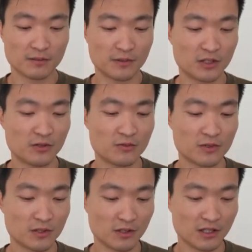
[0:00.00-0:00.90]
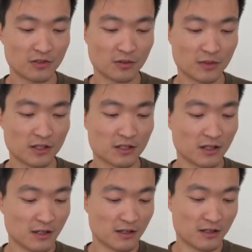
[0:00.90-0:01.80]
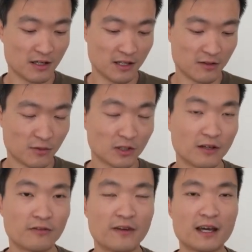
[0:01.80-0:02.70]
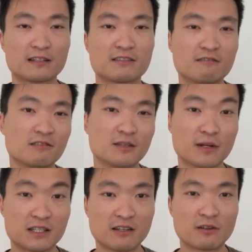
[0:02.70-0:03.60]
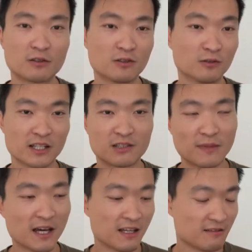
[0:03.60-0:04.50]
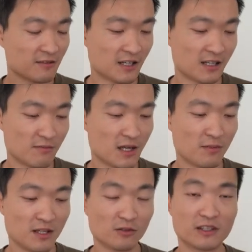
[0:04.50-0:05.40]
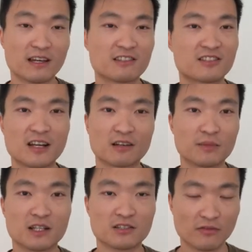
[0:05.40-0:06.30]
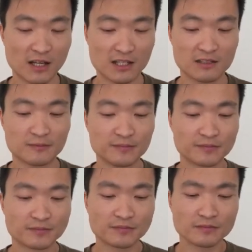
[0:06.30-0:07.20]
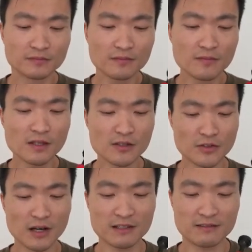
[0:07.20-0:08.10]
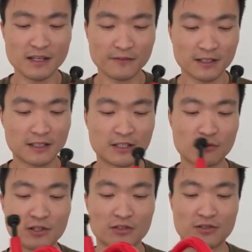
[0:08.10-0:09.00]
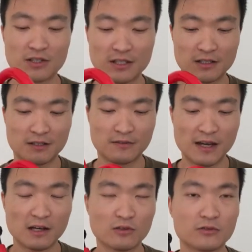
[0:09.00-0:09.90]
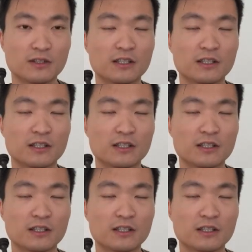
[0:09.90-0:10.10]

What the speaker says: the instrument, it will affect the material, it will expand, and maybe it will get stuck because of that. So I definitely noticed the valve